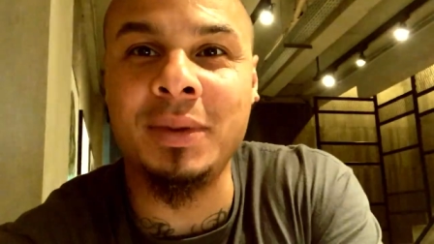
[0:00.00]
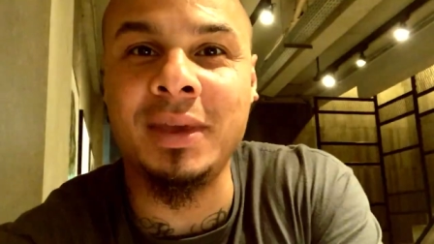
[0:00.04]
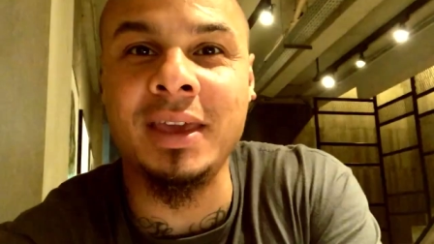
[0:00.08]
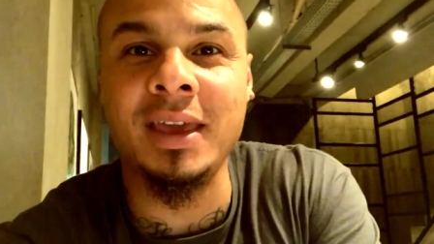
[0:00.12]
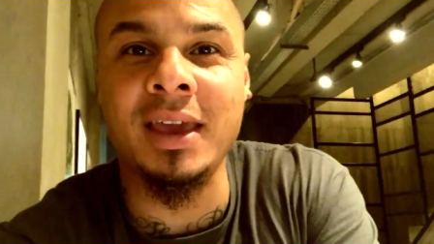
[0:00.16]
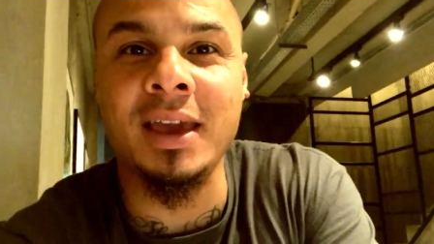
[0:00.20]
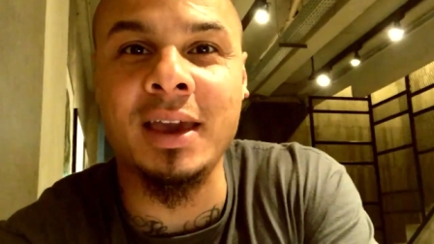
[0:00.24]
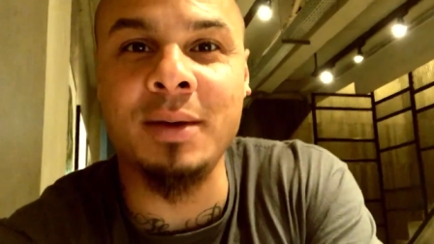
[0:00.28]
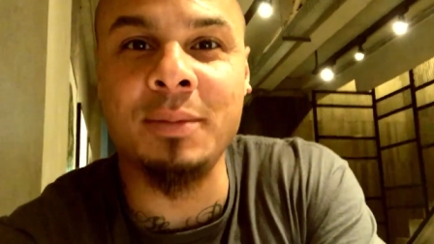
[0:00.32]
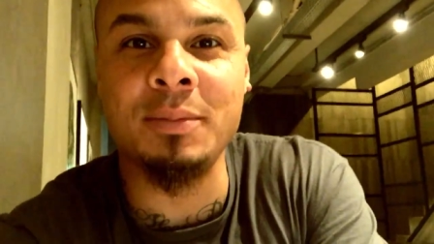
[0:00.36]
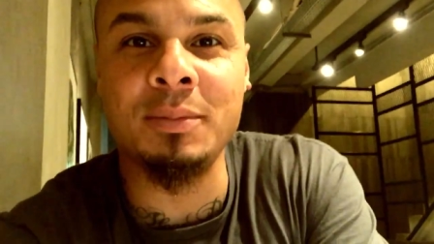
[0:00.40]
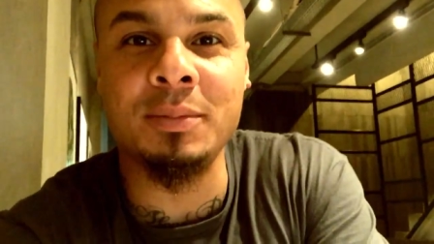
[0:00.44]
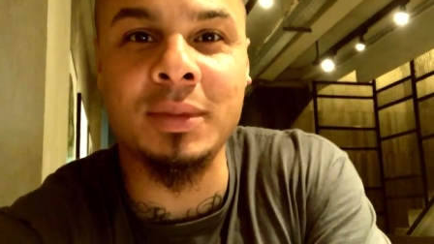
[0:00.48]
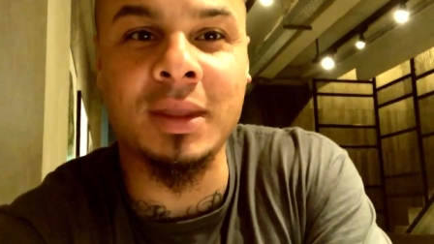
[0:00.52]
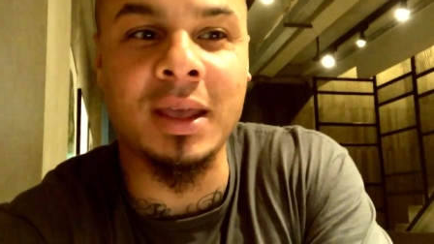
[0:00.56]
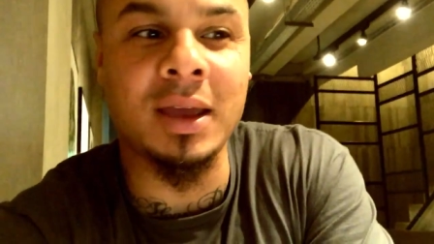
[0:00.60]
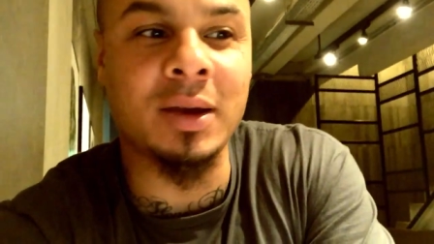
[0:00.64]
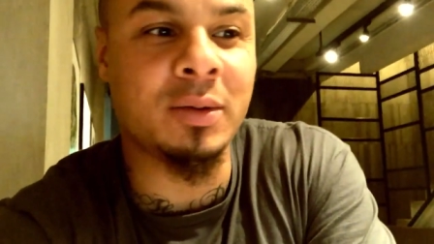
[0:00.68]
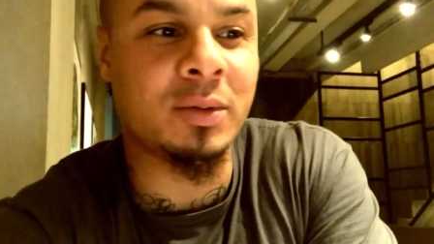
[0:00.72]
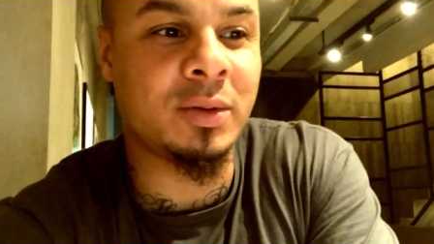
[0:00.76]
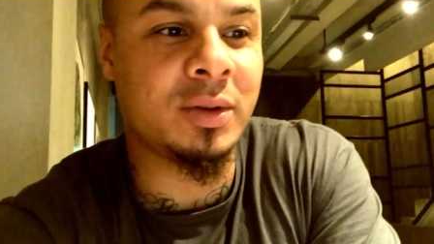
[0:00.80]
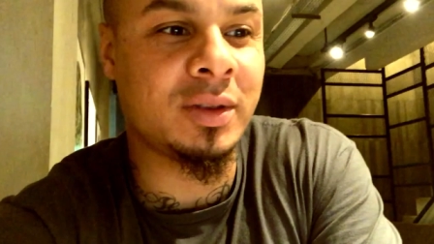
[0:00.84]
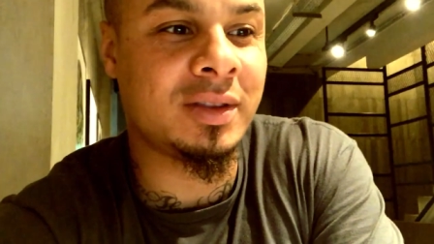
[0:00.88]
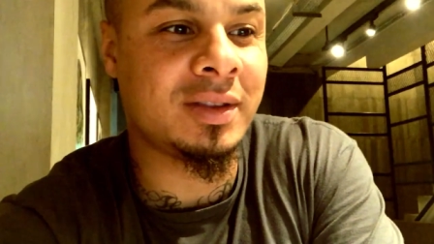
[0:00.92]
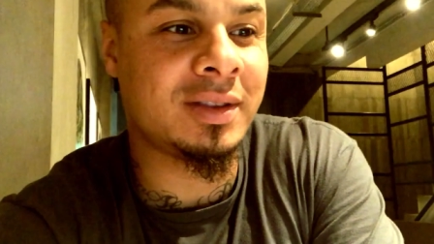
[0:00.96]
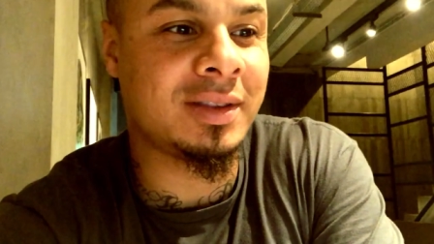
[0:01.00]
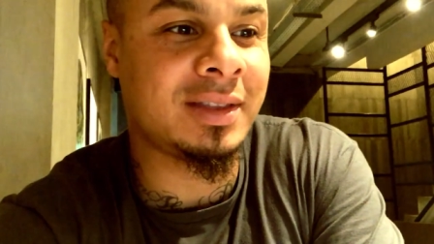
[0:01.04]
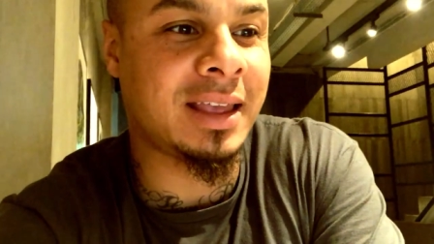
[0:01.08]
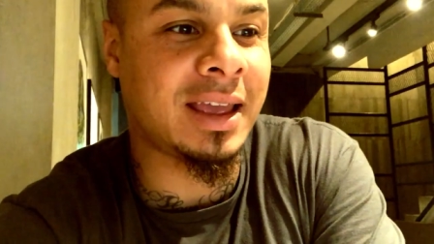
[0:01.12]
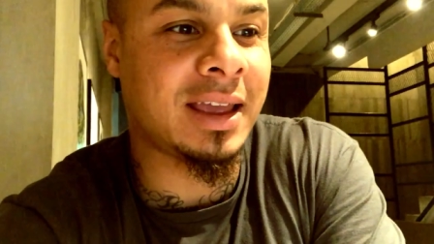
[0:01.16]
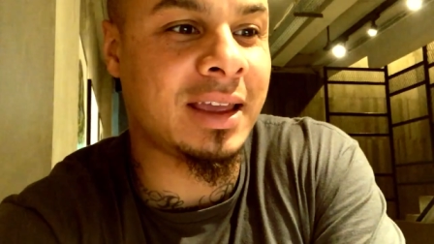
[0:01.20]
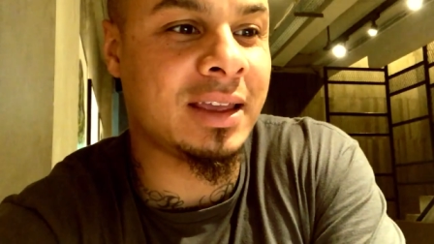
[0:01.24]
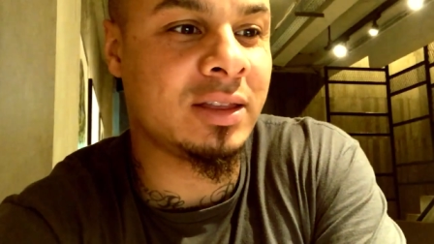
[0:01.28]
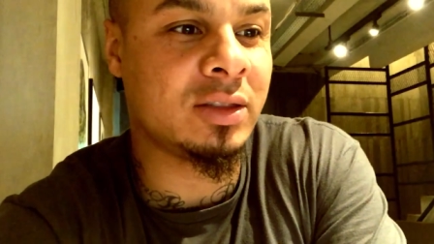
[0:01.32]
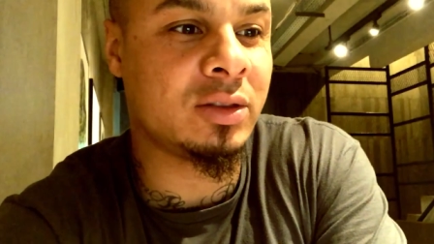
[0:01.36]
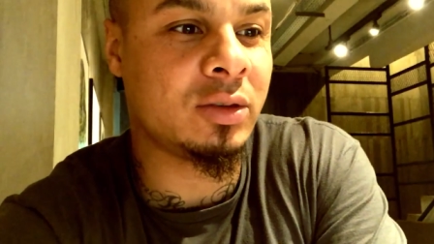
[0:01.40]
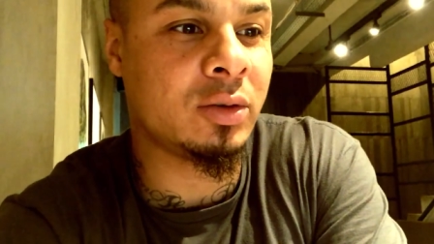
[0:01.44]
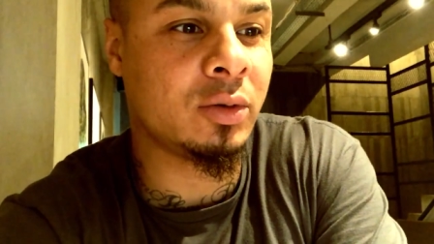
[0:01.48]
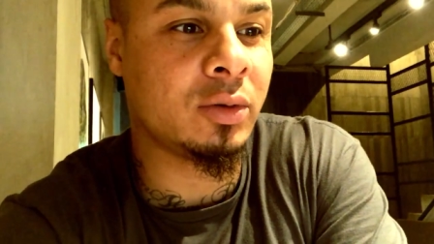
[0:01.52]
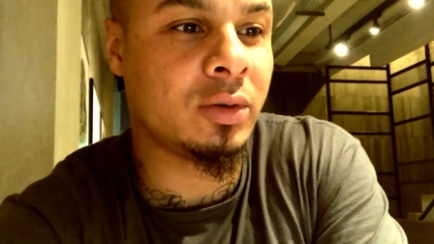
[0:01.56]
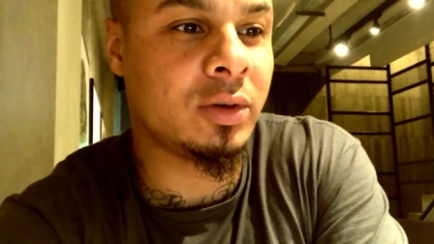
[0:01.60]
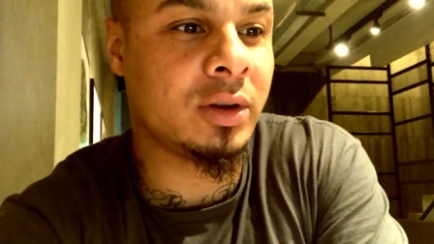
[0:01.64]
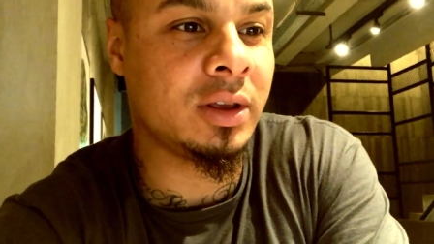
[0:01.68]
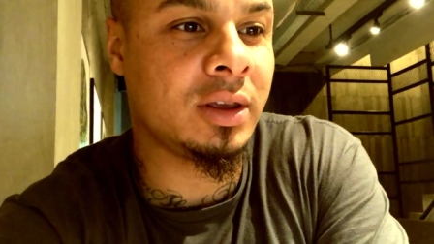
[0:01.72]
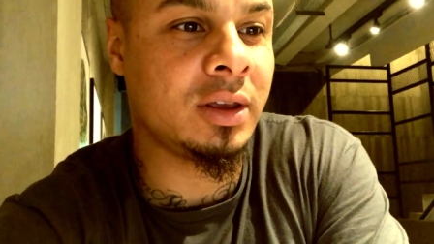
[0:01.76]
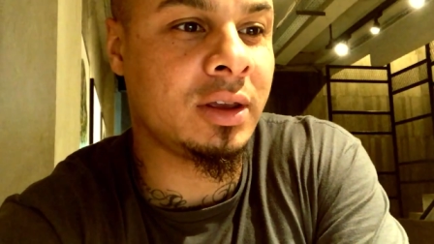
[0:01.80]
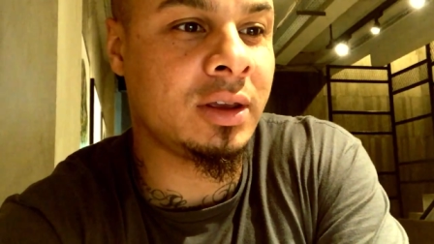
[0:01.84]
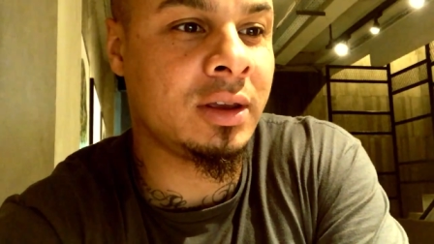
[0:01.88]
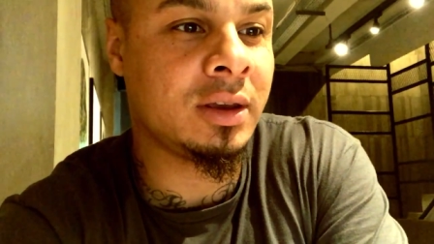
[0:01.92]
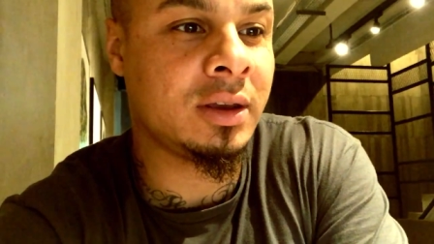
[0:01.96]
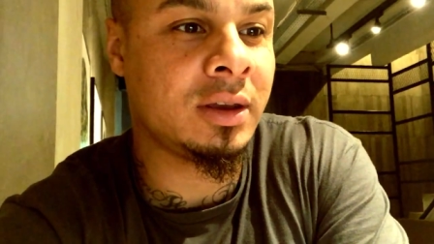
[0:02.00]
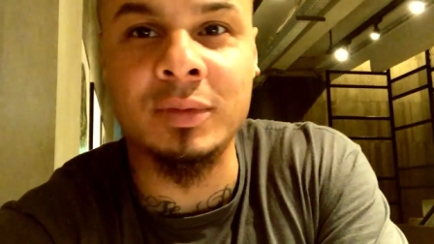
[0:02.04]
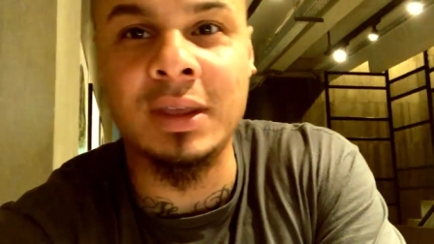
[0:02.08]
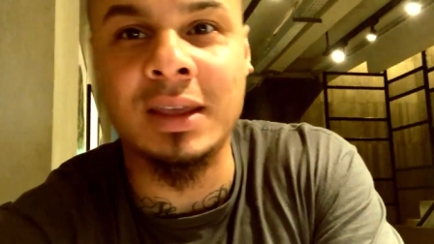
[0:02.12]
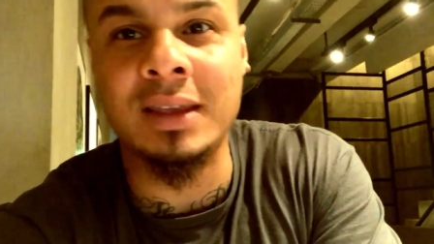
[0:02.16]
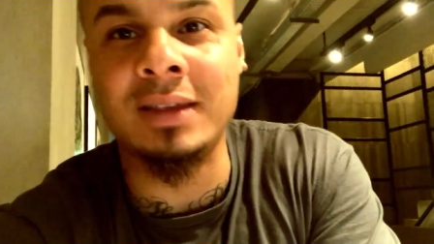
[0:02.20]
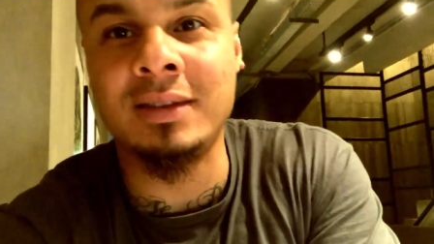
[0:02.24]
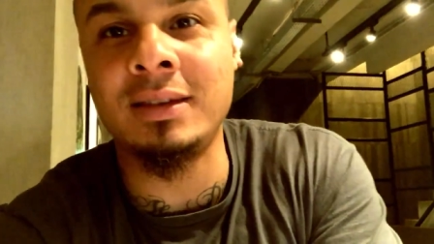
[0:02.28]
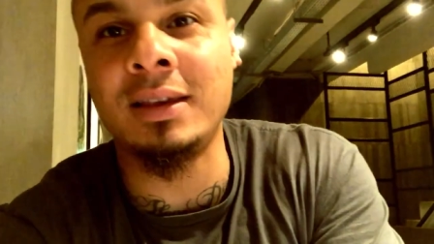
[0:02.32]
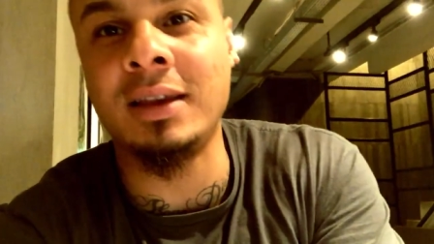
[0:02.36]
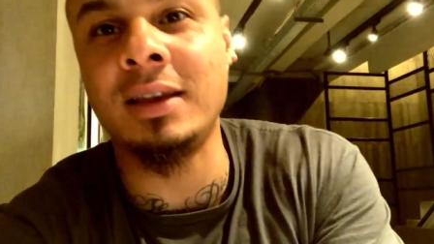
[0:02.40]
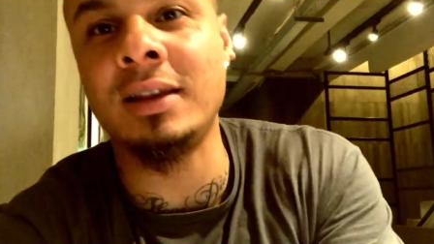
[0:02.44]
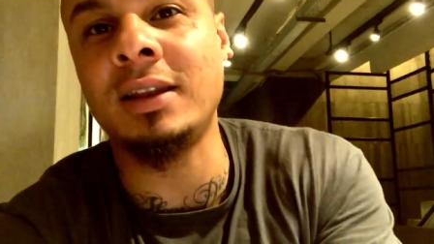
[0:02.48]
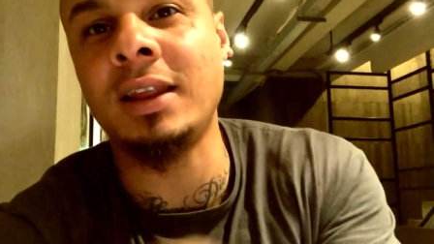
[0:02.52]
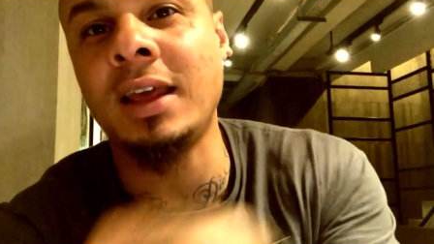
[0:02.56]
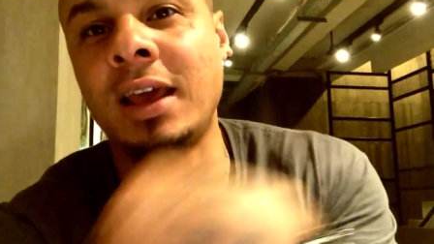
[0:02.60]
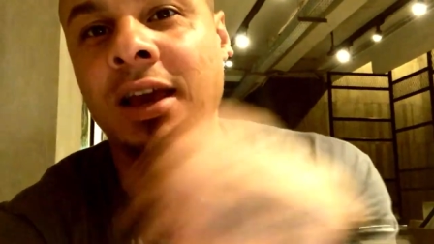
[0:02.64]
p.m. Now it's 9:30. They said,